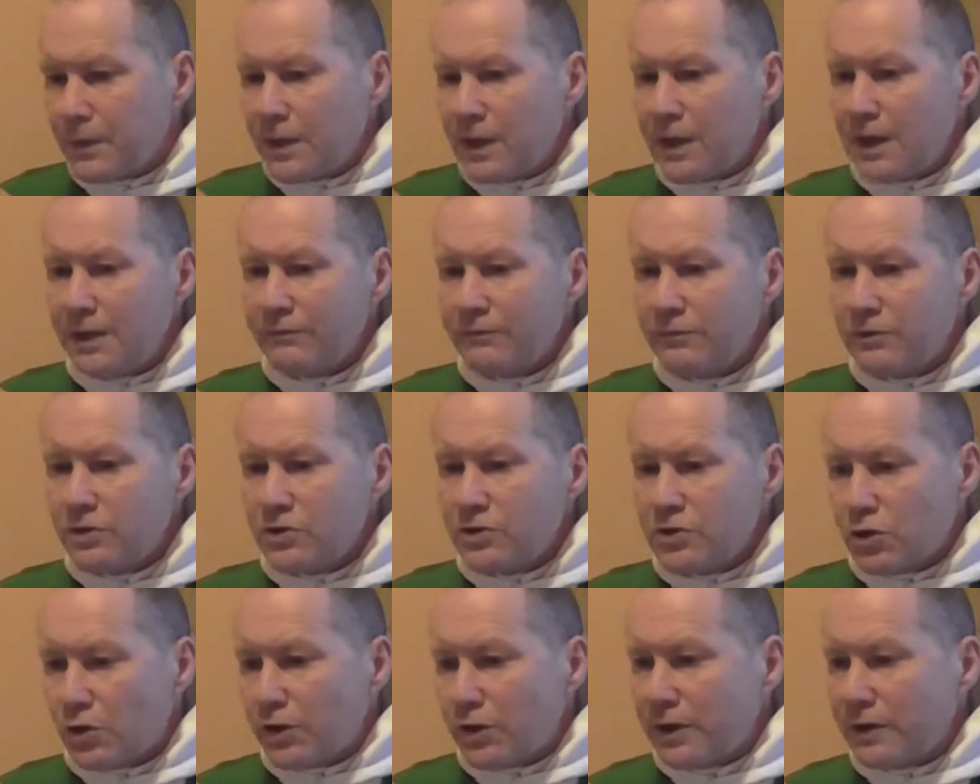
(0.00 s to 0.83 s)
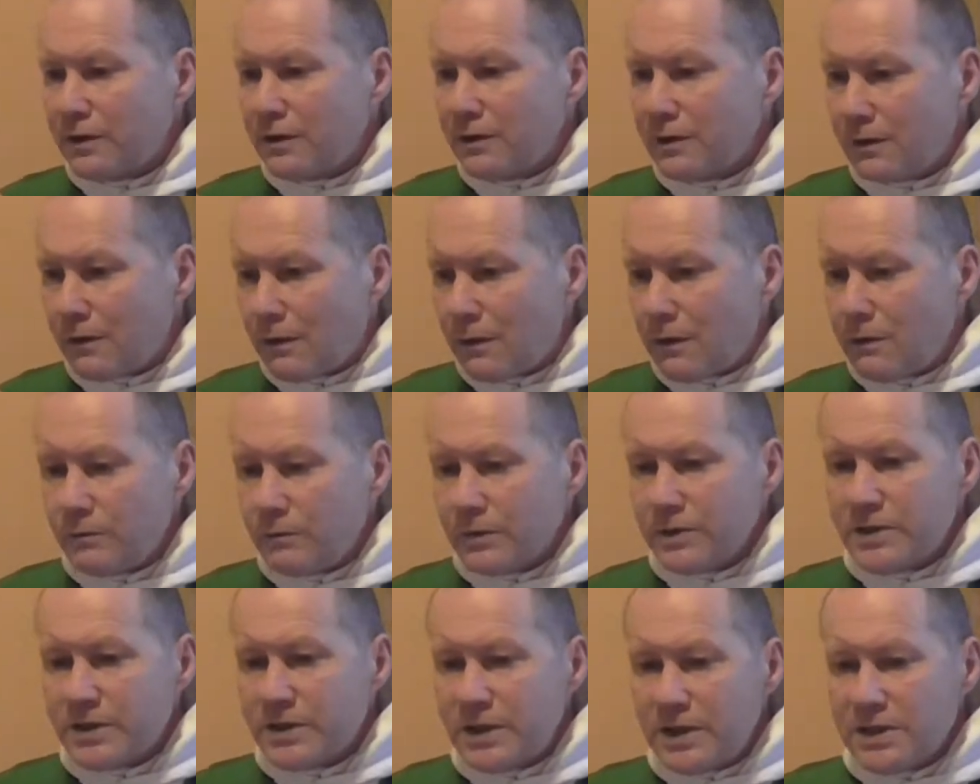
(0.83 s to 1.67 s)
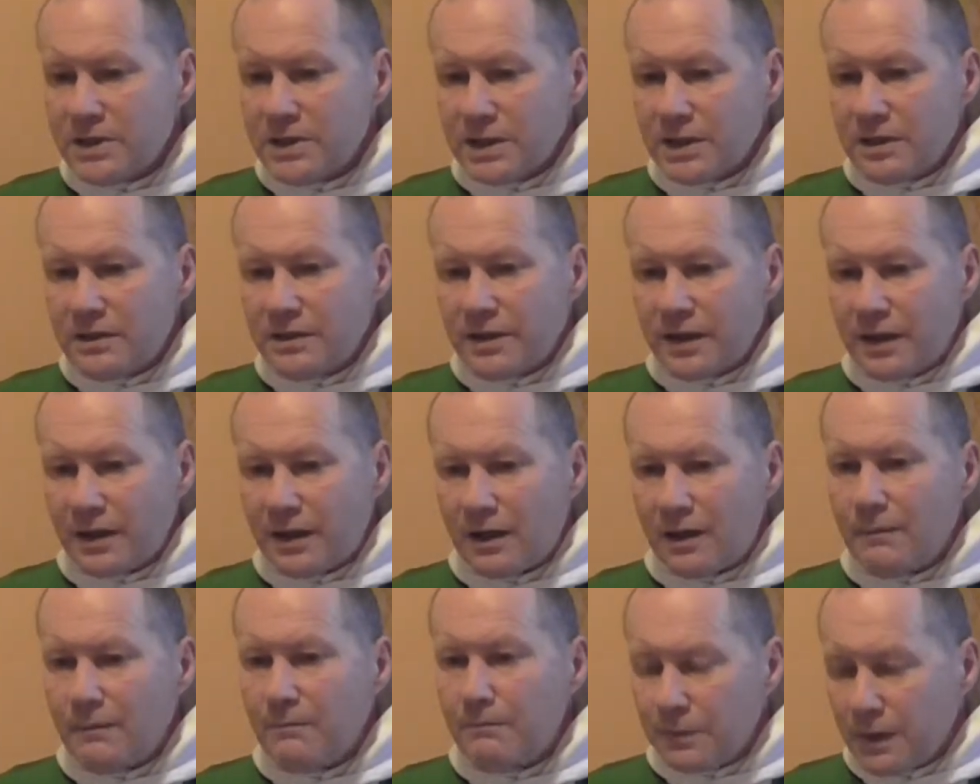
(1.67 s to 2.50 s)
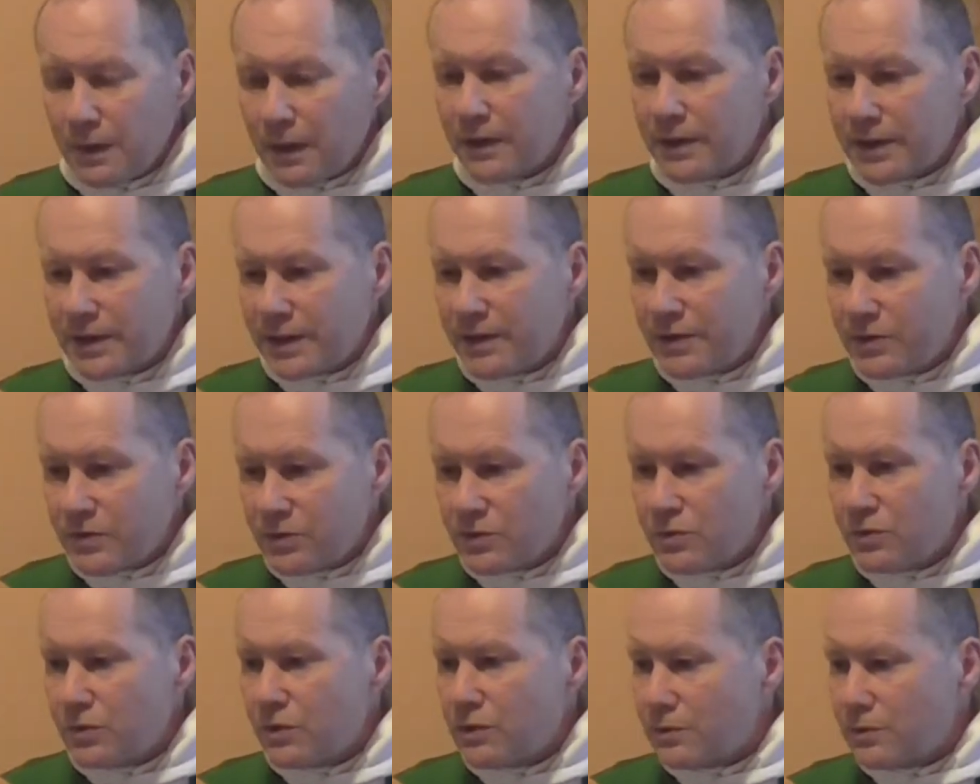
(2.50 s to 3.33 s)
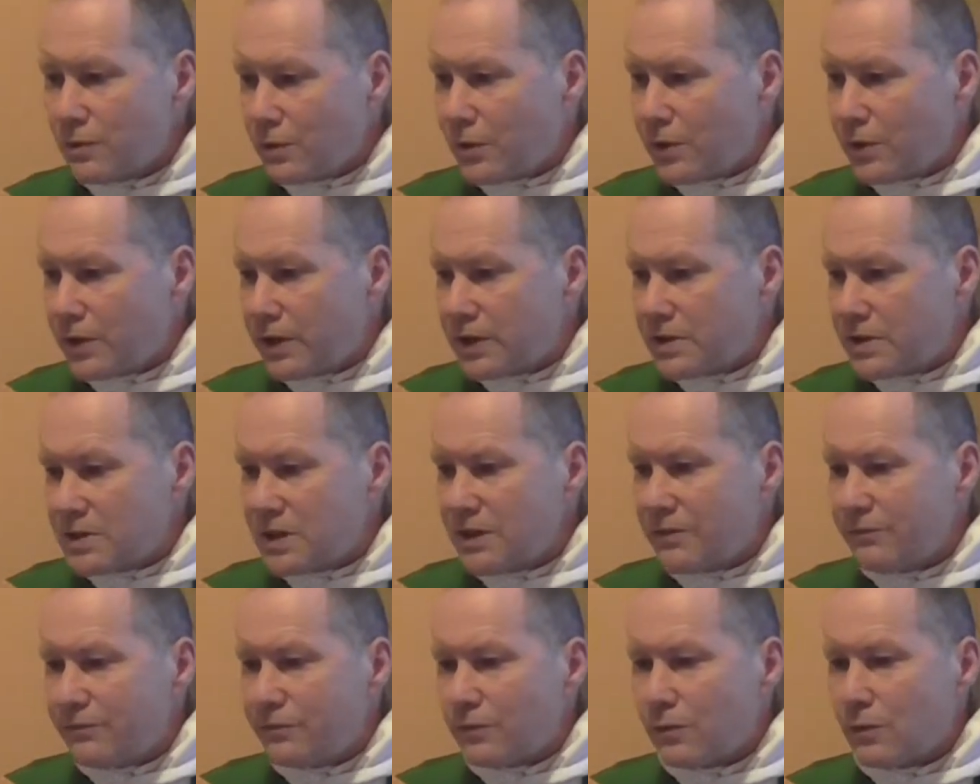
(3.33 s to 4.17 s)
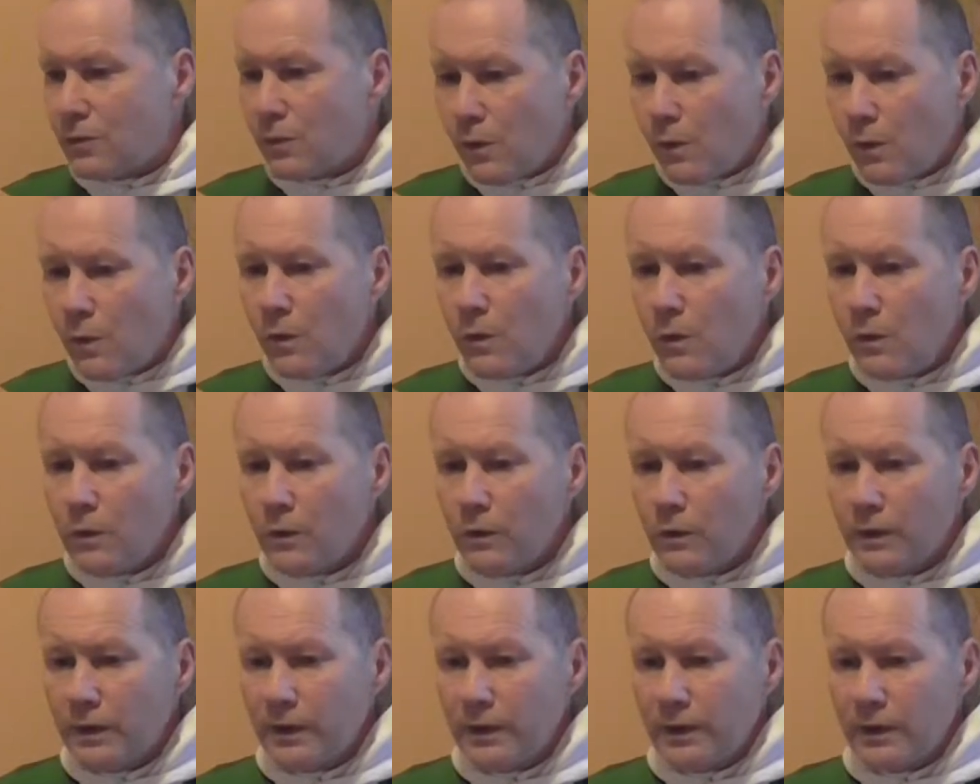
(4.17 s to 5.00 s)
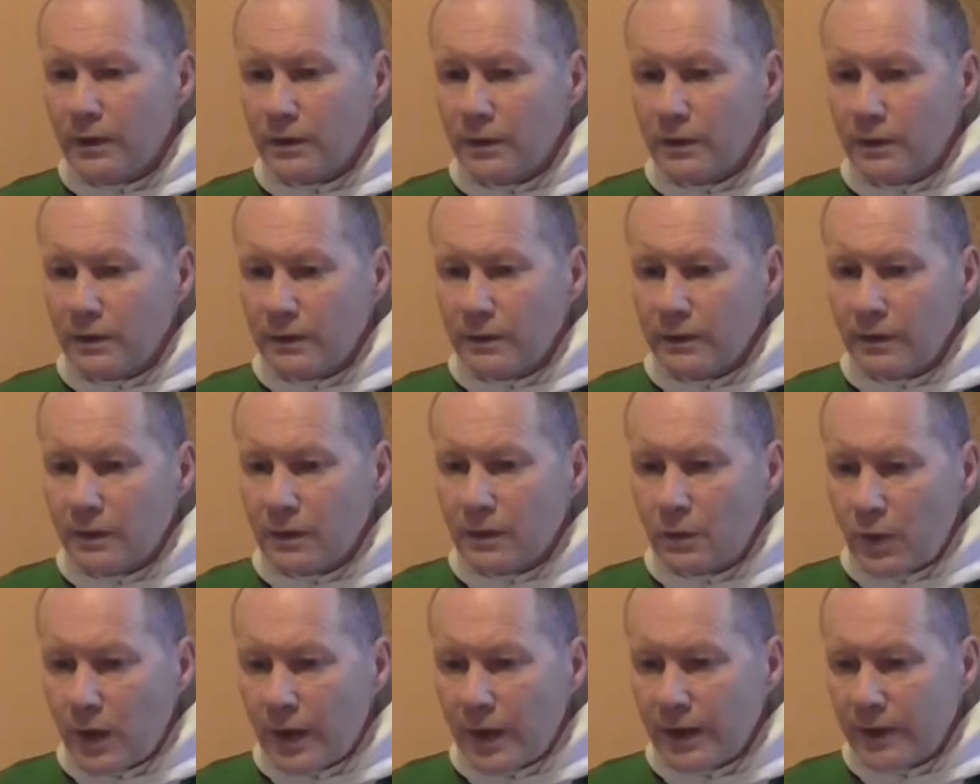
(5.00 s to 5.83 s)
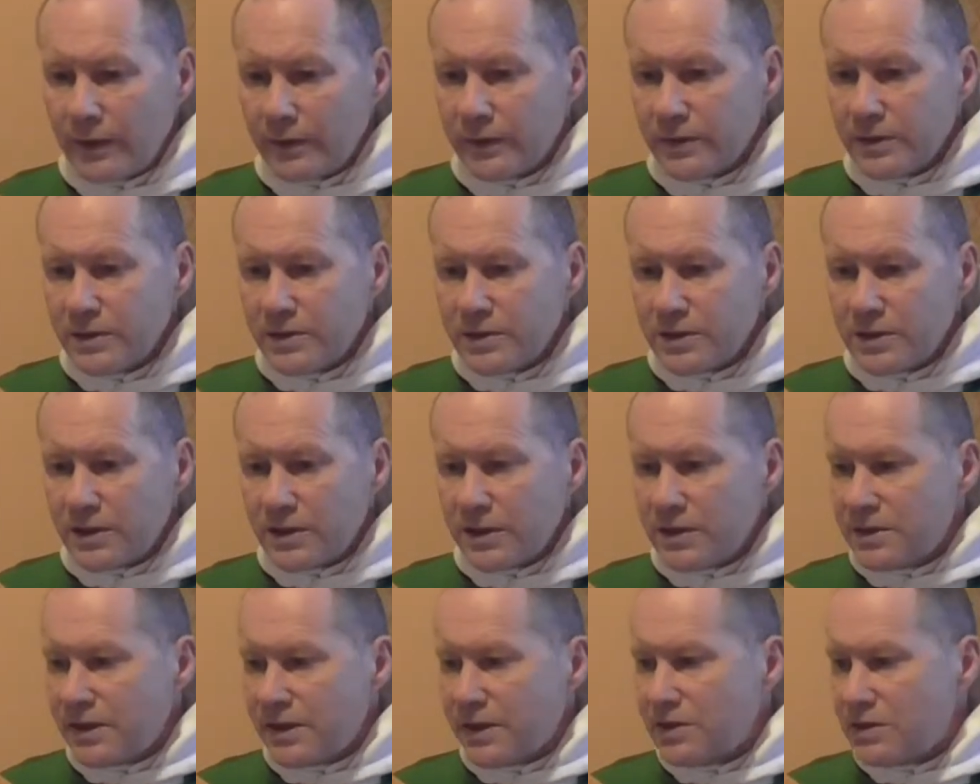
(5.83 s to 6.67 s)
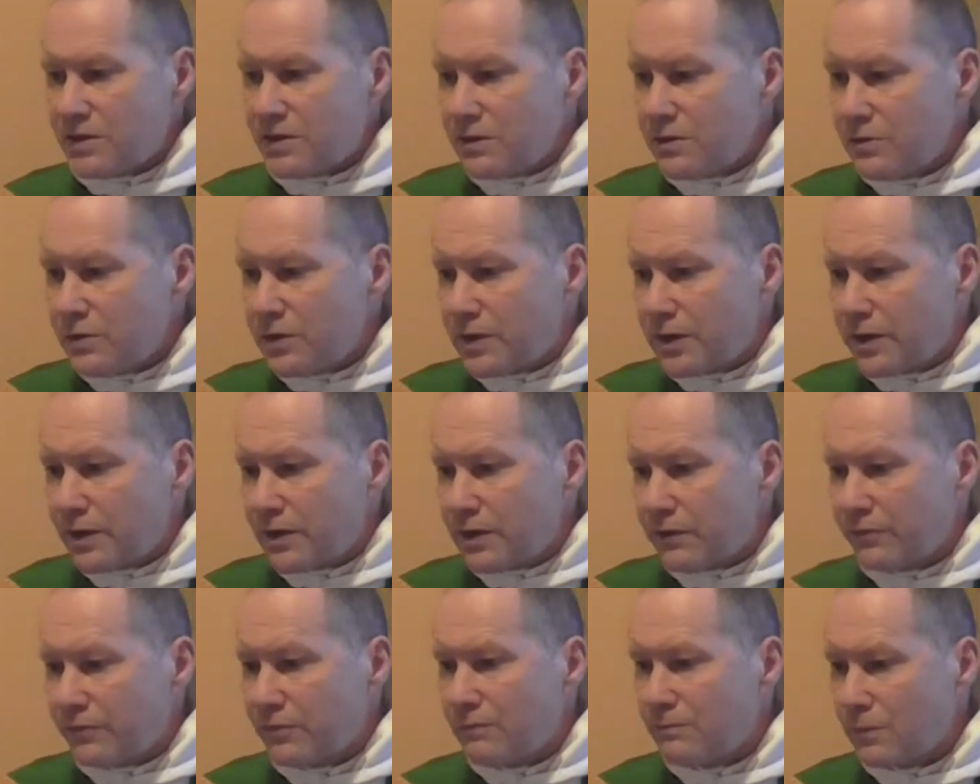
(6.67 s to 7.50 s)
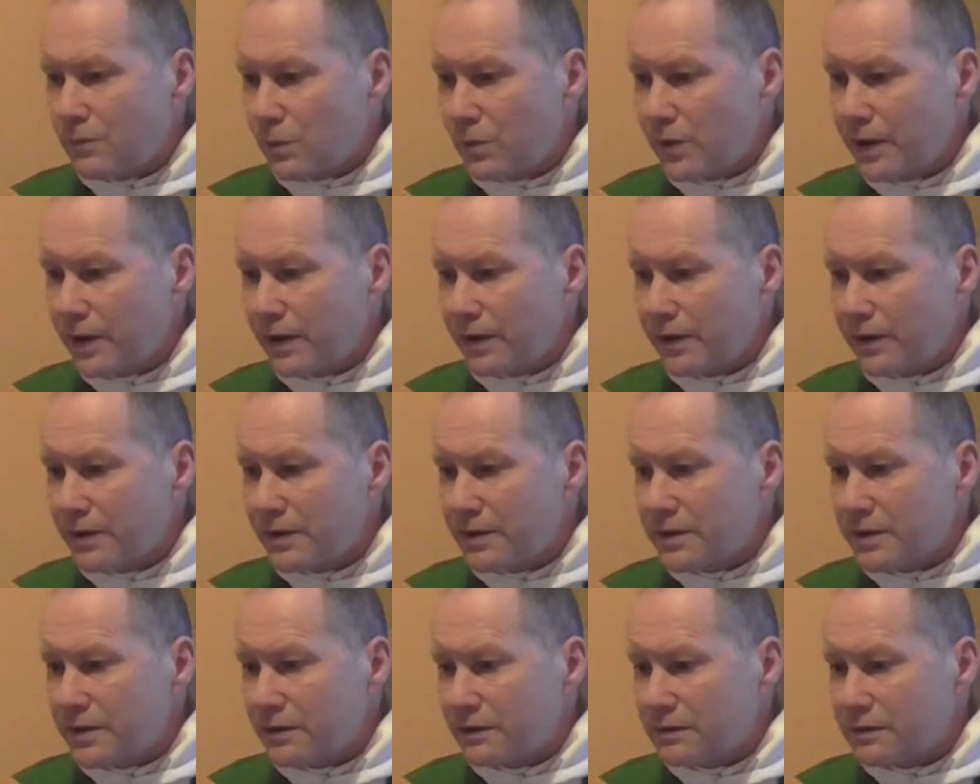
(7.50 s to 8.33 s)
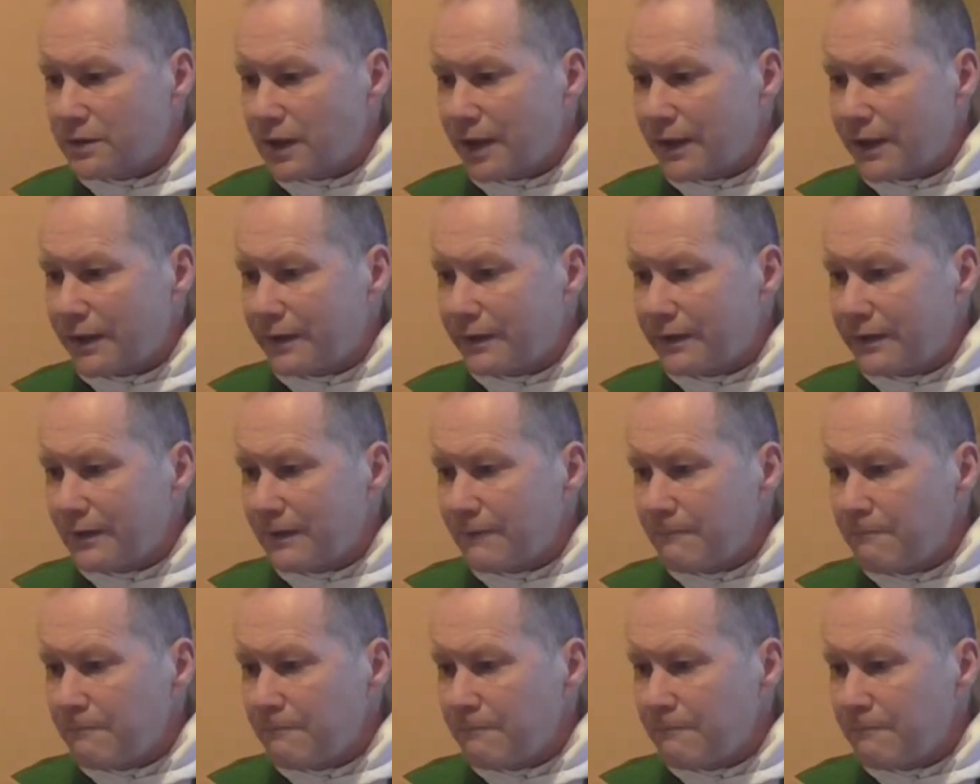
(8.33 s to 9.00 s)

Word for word: Even jogging along, one sees it, they are plugged into noise. Therefore, all quietness is excluded from morning until night.